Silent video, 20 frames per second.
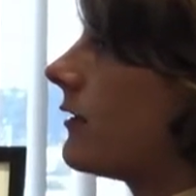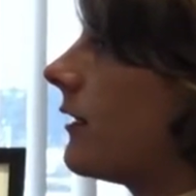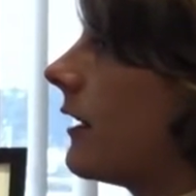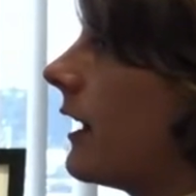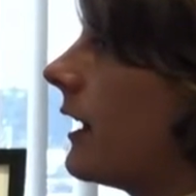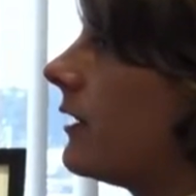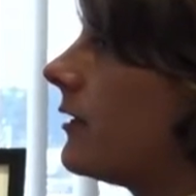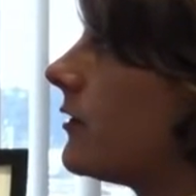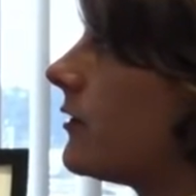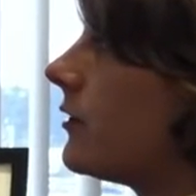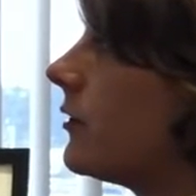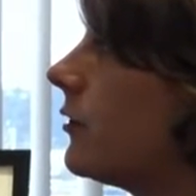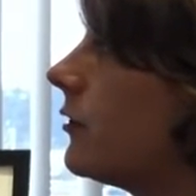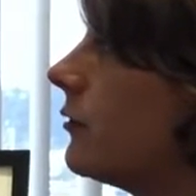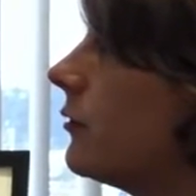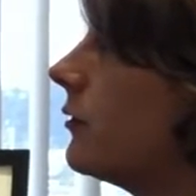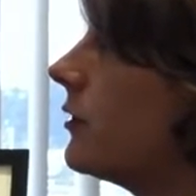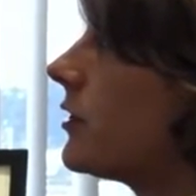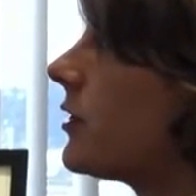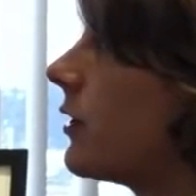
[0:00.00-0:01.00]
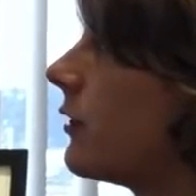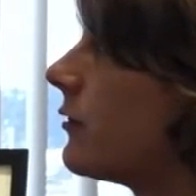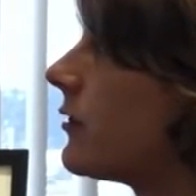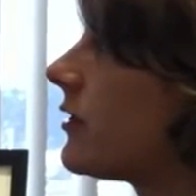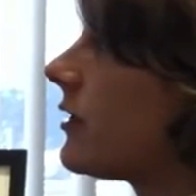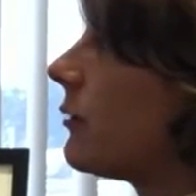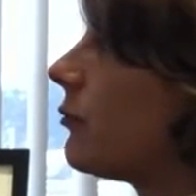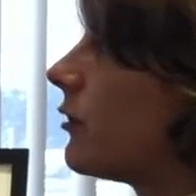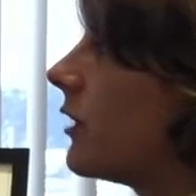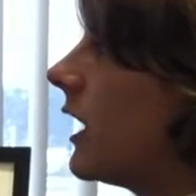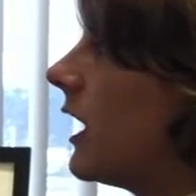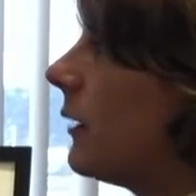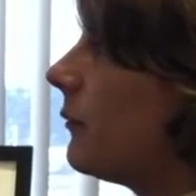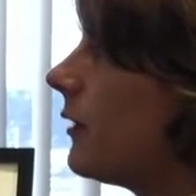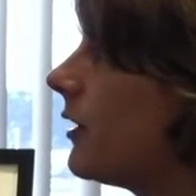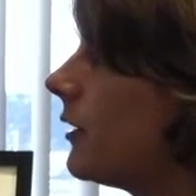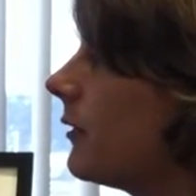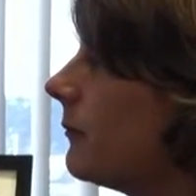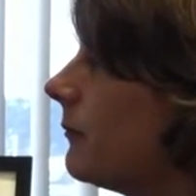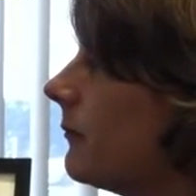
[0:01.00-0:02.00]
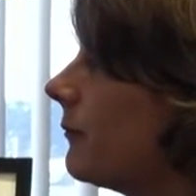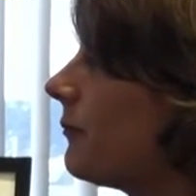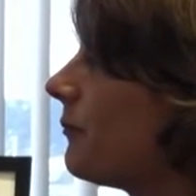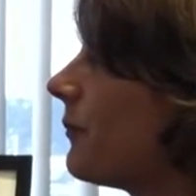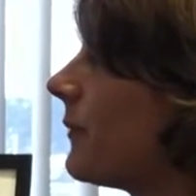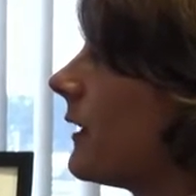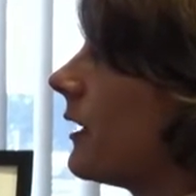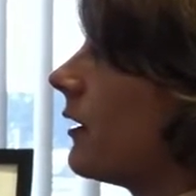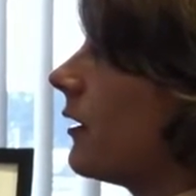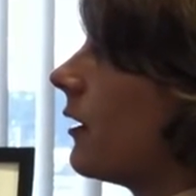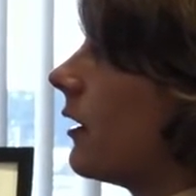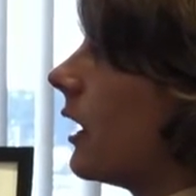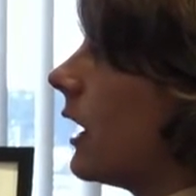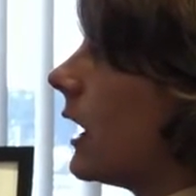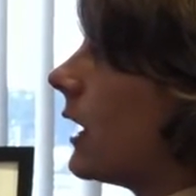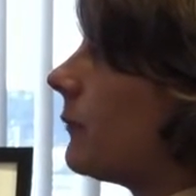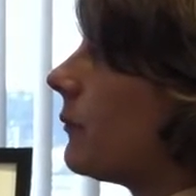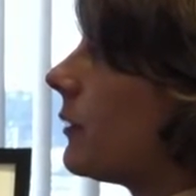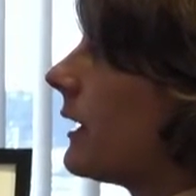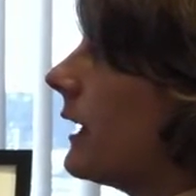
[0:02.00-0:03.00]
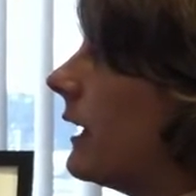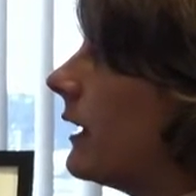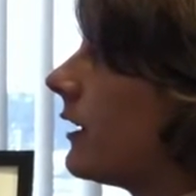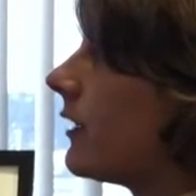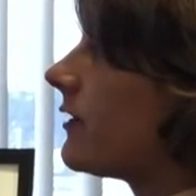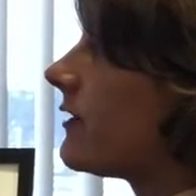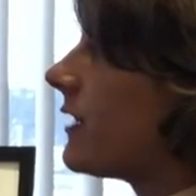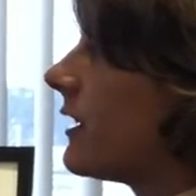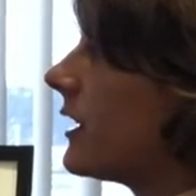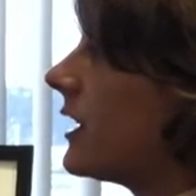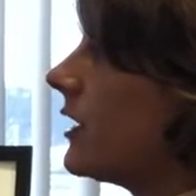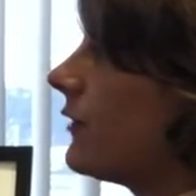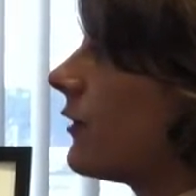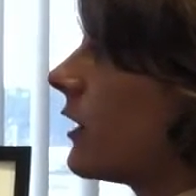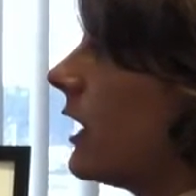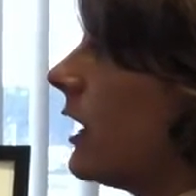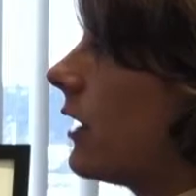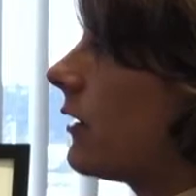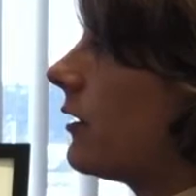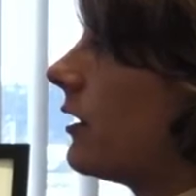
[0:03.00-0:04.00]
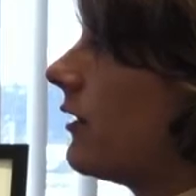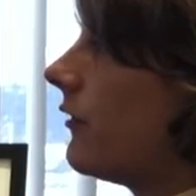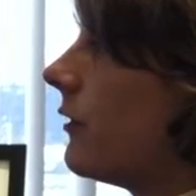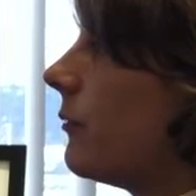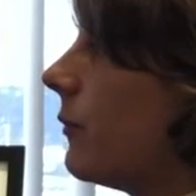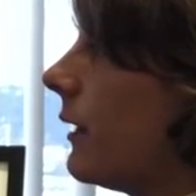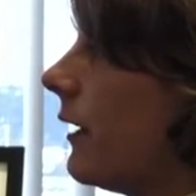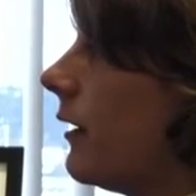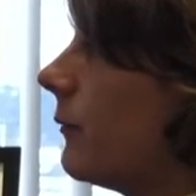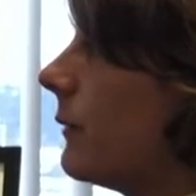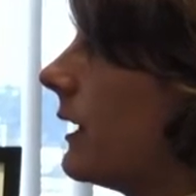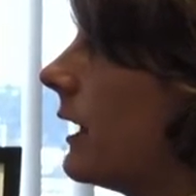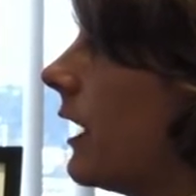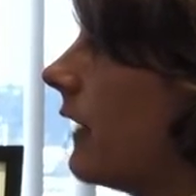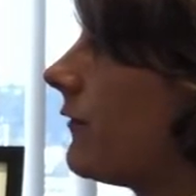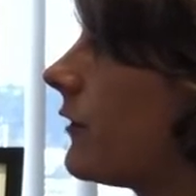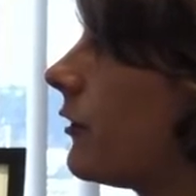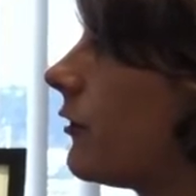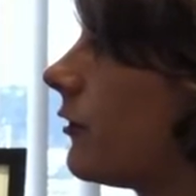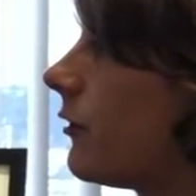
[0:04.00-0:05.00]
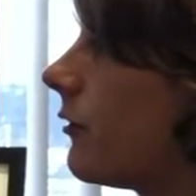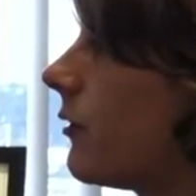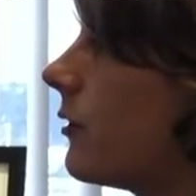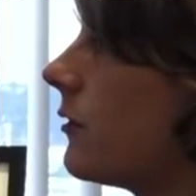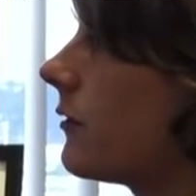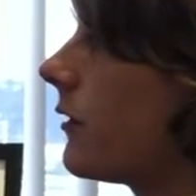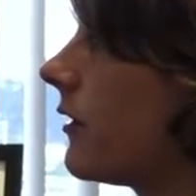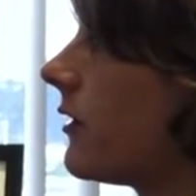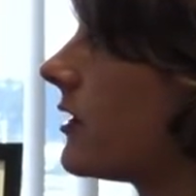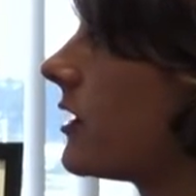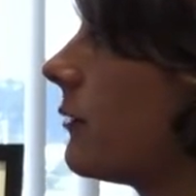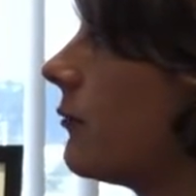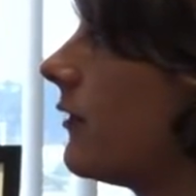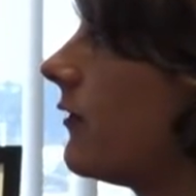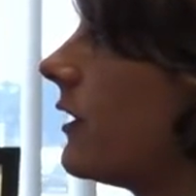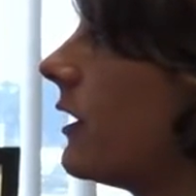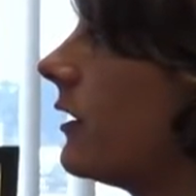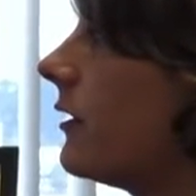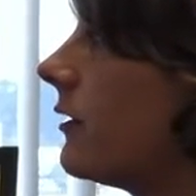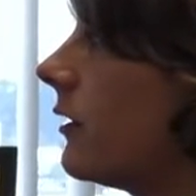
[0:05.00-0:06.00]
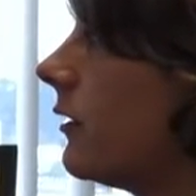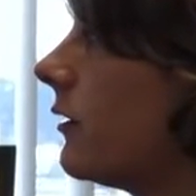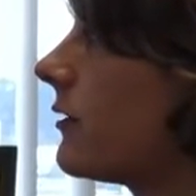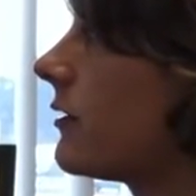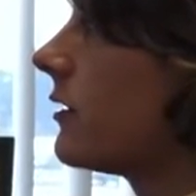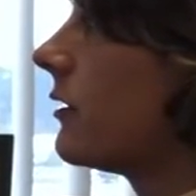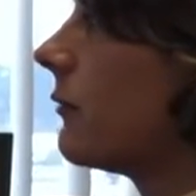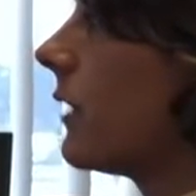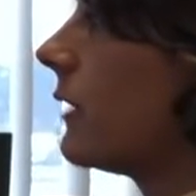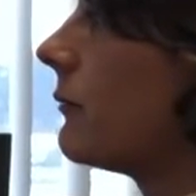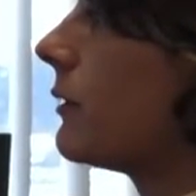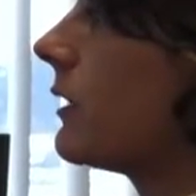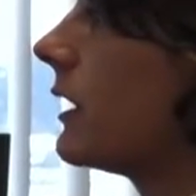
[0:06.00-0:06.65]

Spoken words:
Slide 2 shows the problem. I'm planning a study of cognitive impairment after stroke. Some of the adults in my